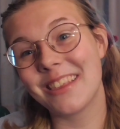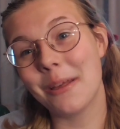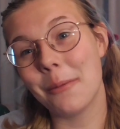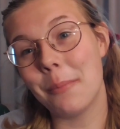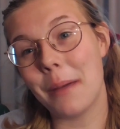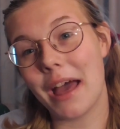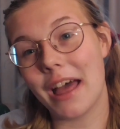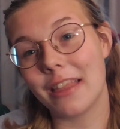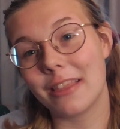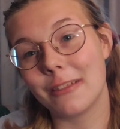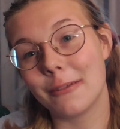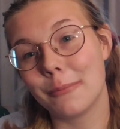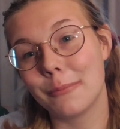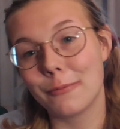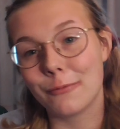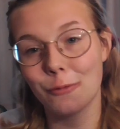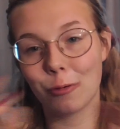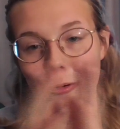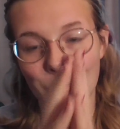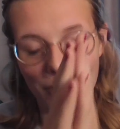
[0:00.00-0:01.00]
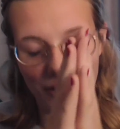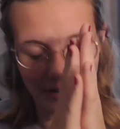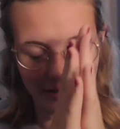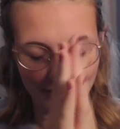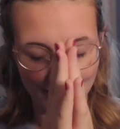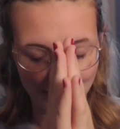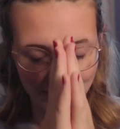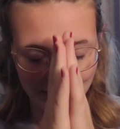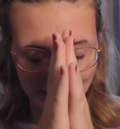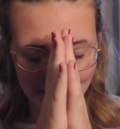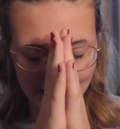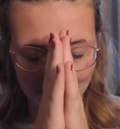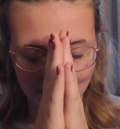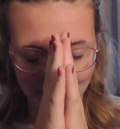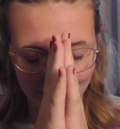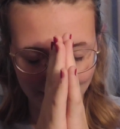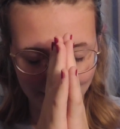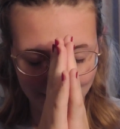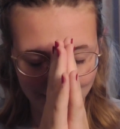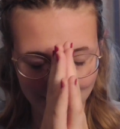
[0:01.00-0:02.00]
the bathroom for us. Thank
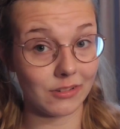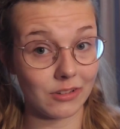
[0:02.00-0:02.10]
you.